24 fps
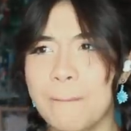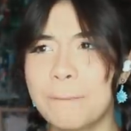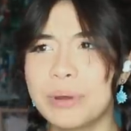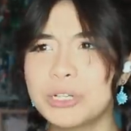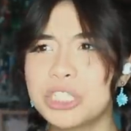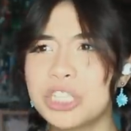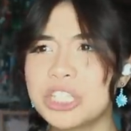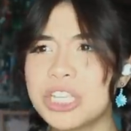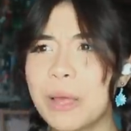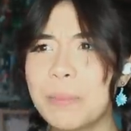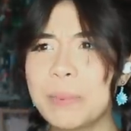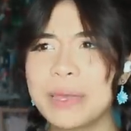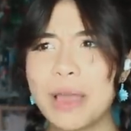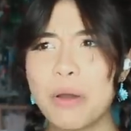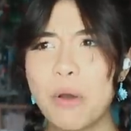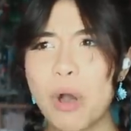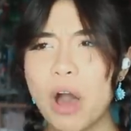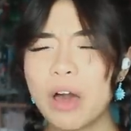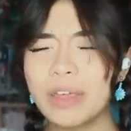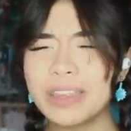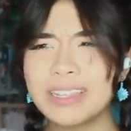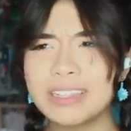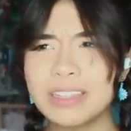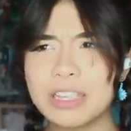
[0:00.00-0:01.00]
But she's helping out
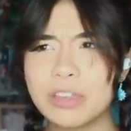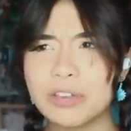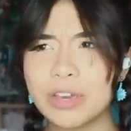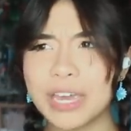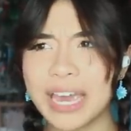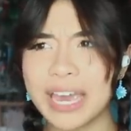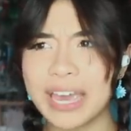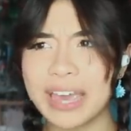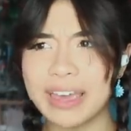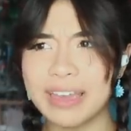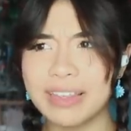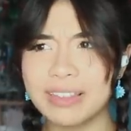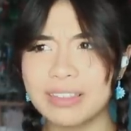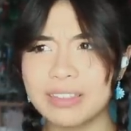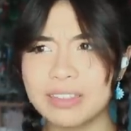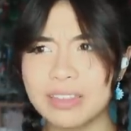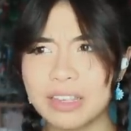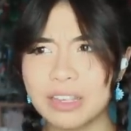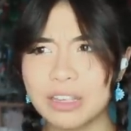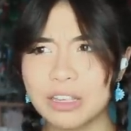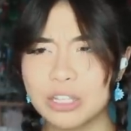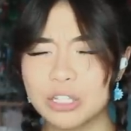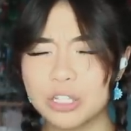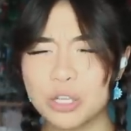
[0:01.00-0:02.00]
all these other kids.
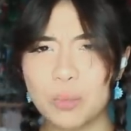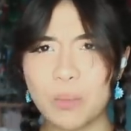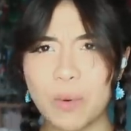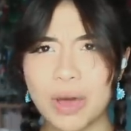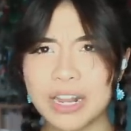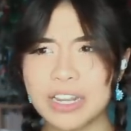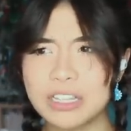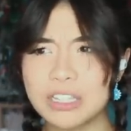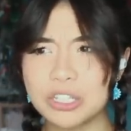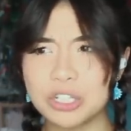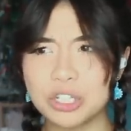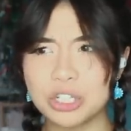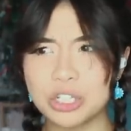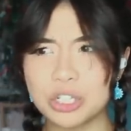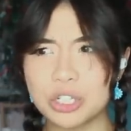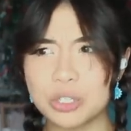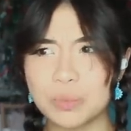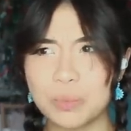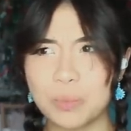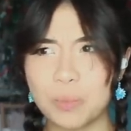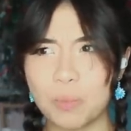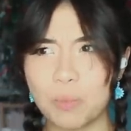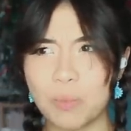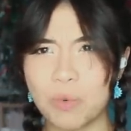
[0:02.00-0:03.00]
So why doesn't she
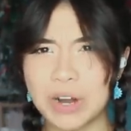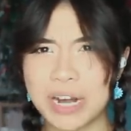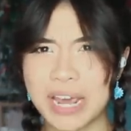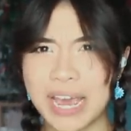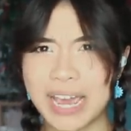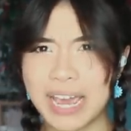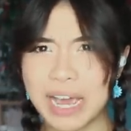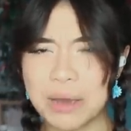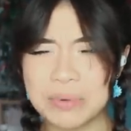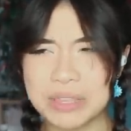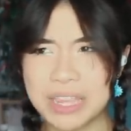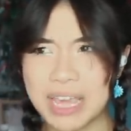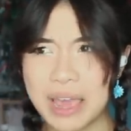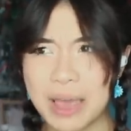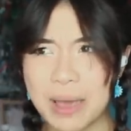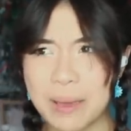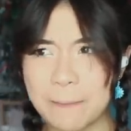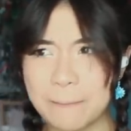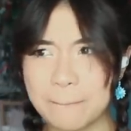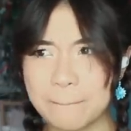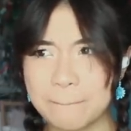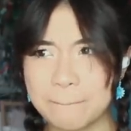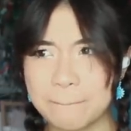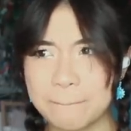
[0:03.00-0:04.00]
just want to hang out with
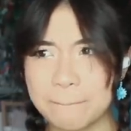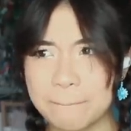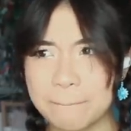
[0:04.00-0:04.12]
them?